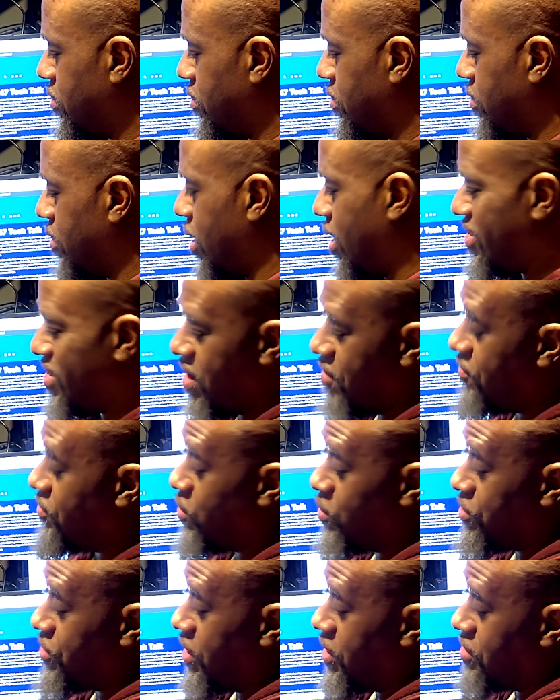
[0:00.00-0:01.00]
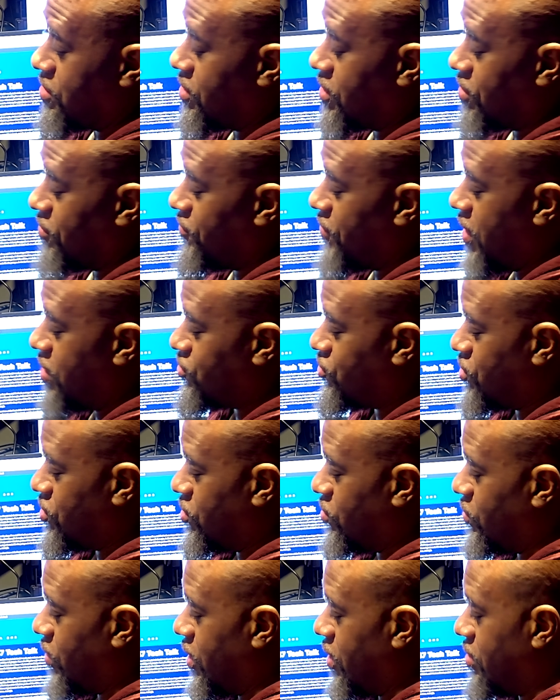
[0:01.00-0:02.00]
I never do things the
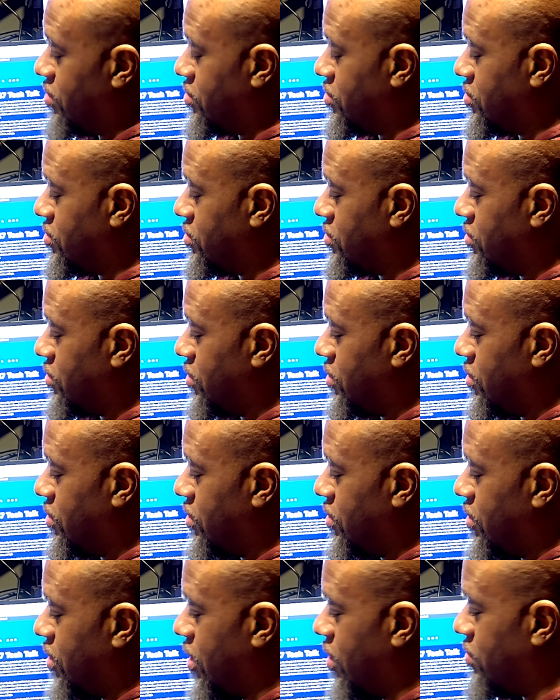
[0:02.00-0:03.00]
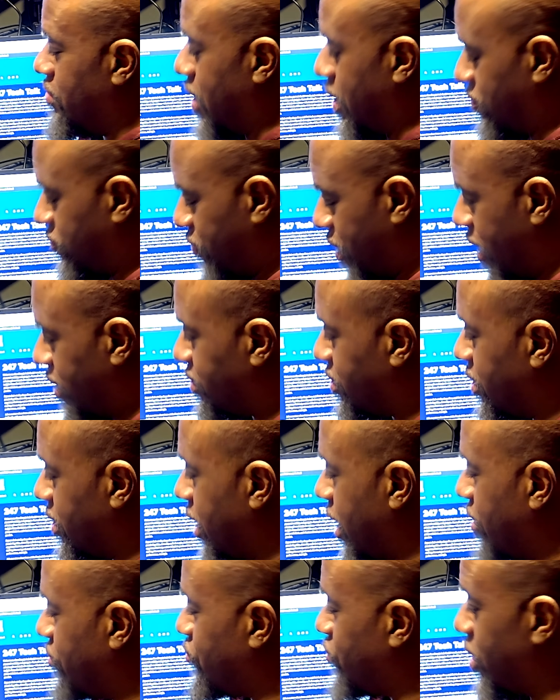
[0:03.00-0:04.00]
conventional way. I don't like Frank
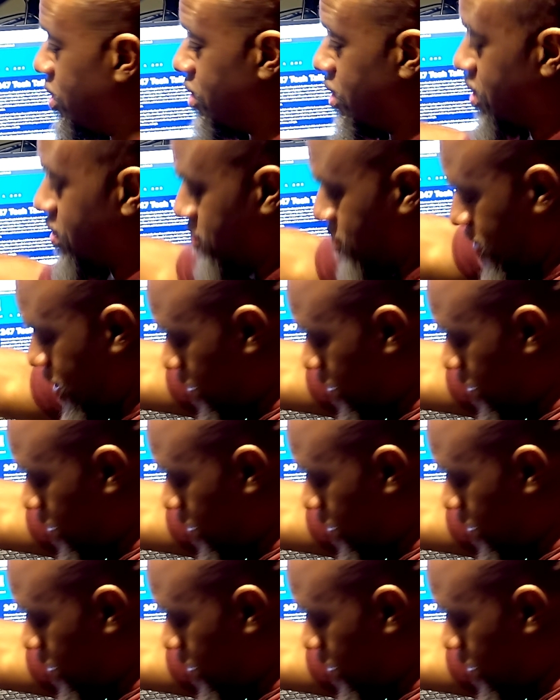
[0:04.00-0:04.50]
Sinatra, I did it my